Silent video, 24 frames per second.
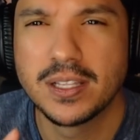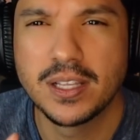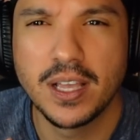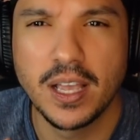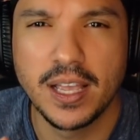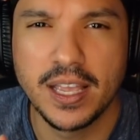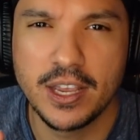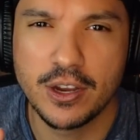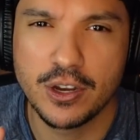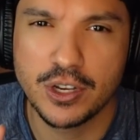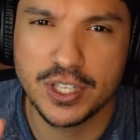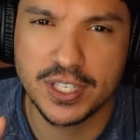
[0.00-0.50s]

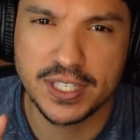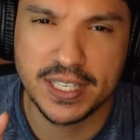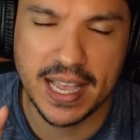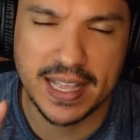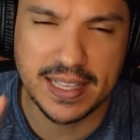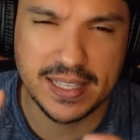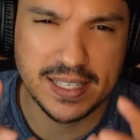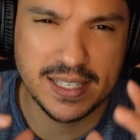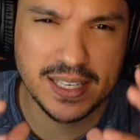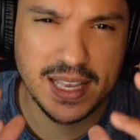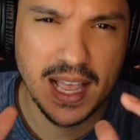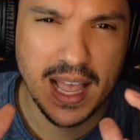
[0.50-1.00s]
gear
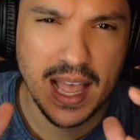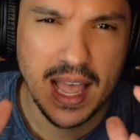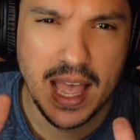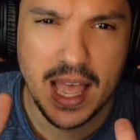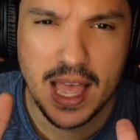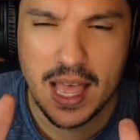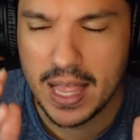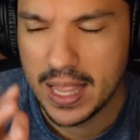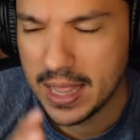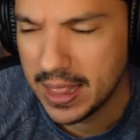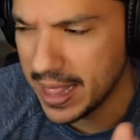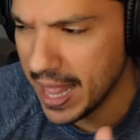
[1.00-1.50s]
sets
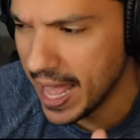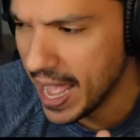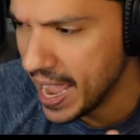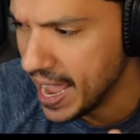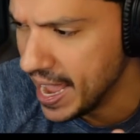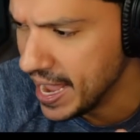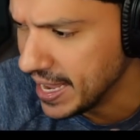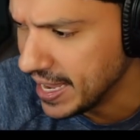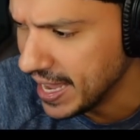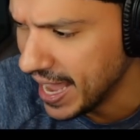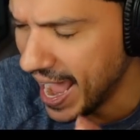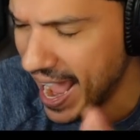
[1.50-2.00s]

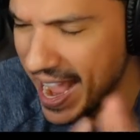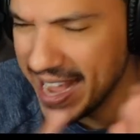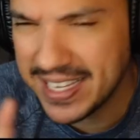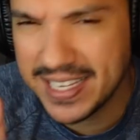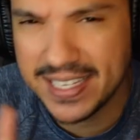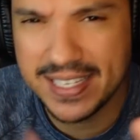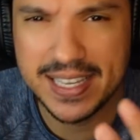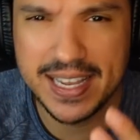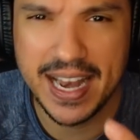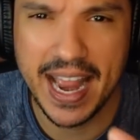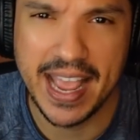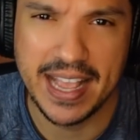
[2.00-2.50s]
like aces
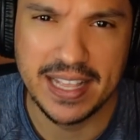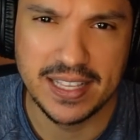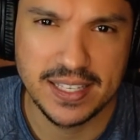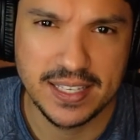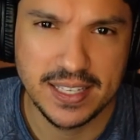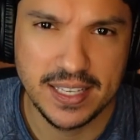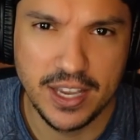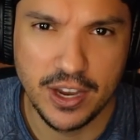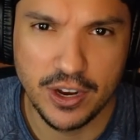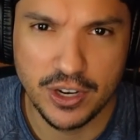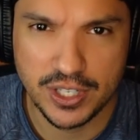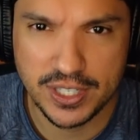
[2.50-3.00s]
and eights,
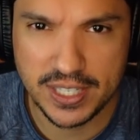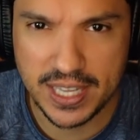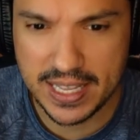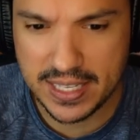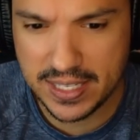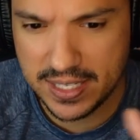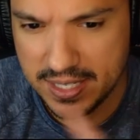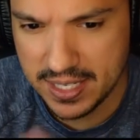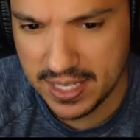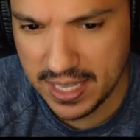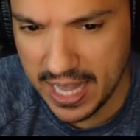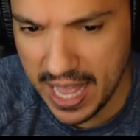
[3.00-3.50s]
gear
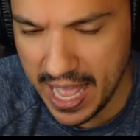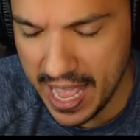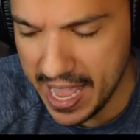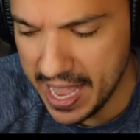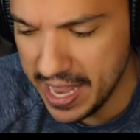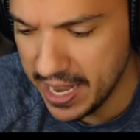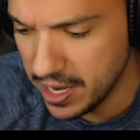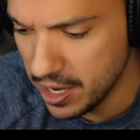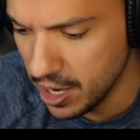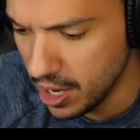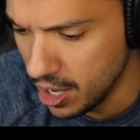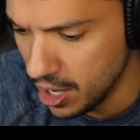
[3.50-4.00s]
sets
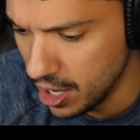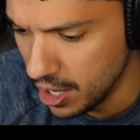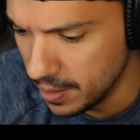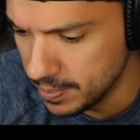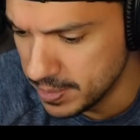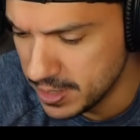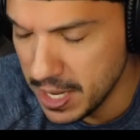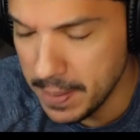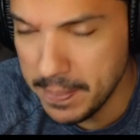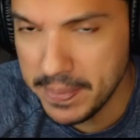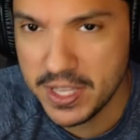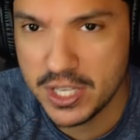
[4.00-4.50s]
like
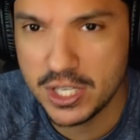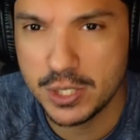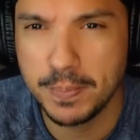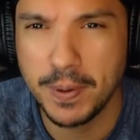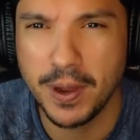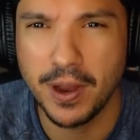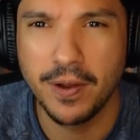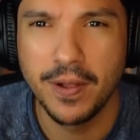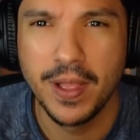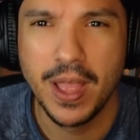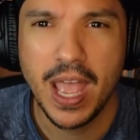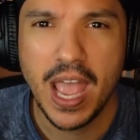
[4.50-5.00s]
tip of the
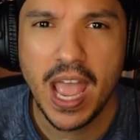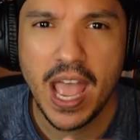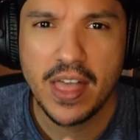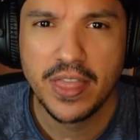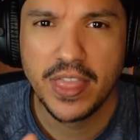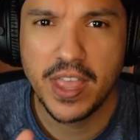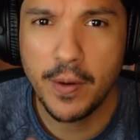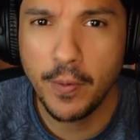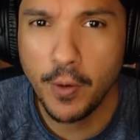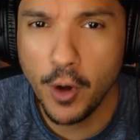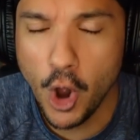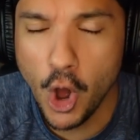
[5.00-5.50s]
spear,
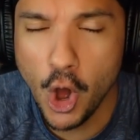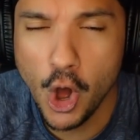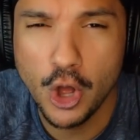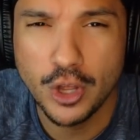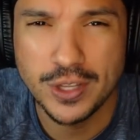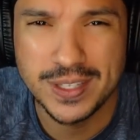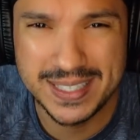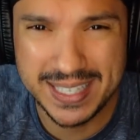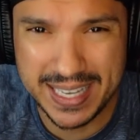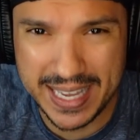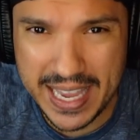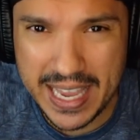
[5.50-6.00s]
they were all
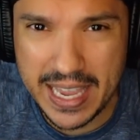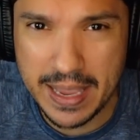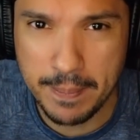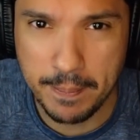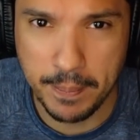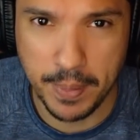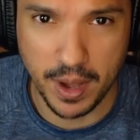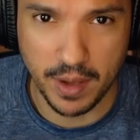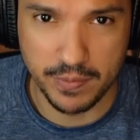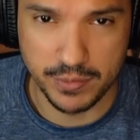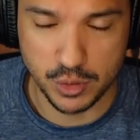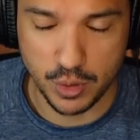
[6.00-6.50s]
team
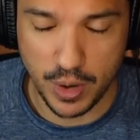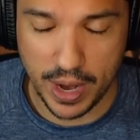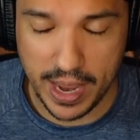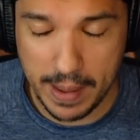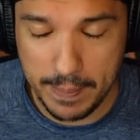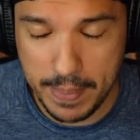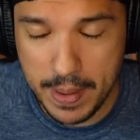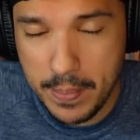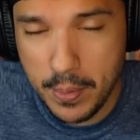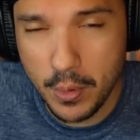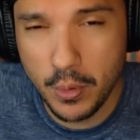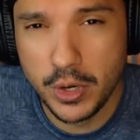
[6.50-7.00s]
buffs, right? And
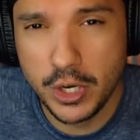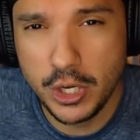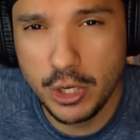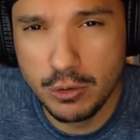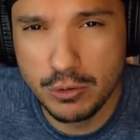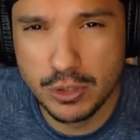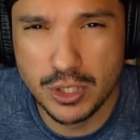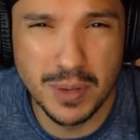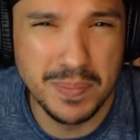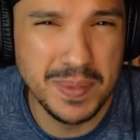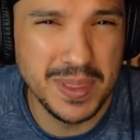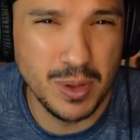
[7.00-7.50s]
people would use
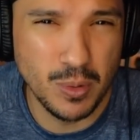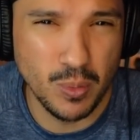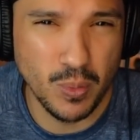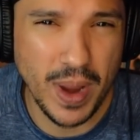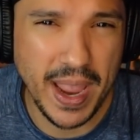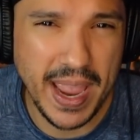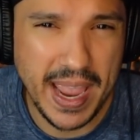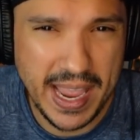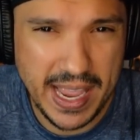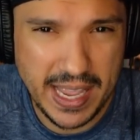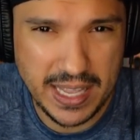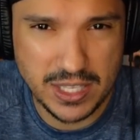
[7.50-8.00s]
them in the
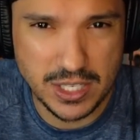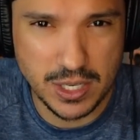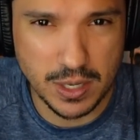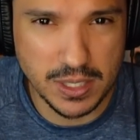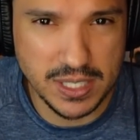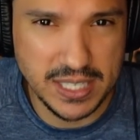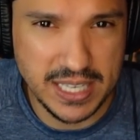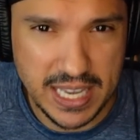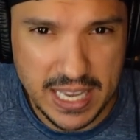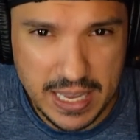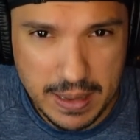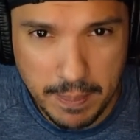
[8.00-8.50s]
raid to
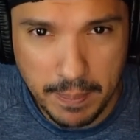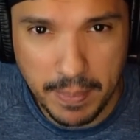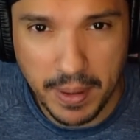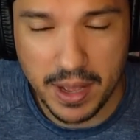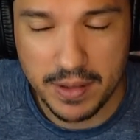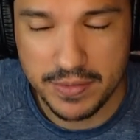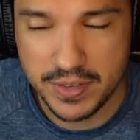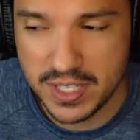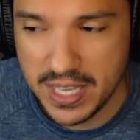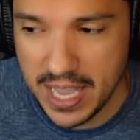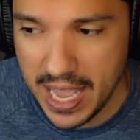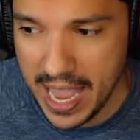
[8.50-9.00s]
team
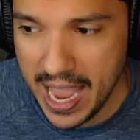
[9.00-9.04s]
buffs.